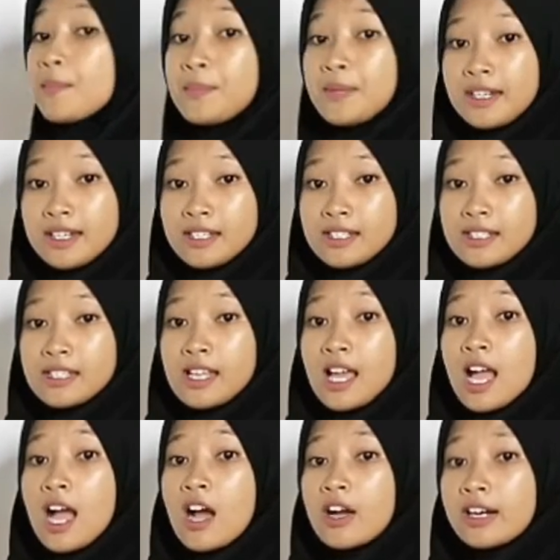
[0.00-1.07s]
minus
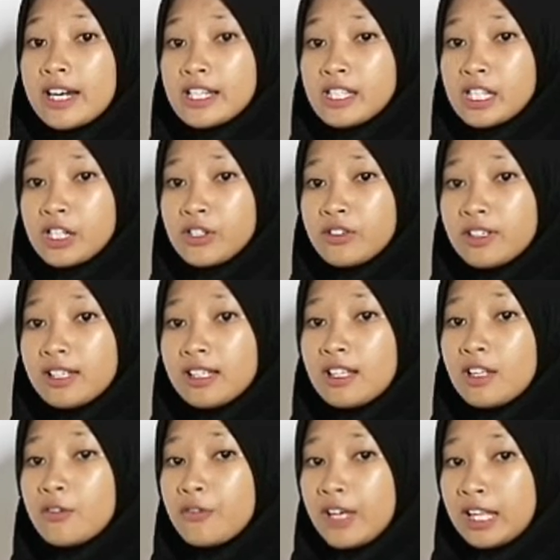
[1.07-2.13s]
residual
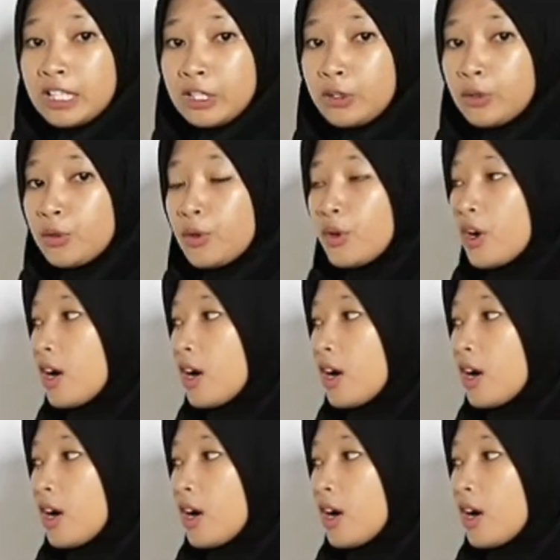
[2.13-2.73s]
value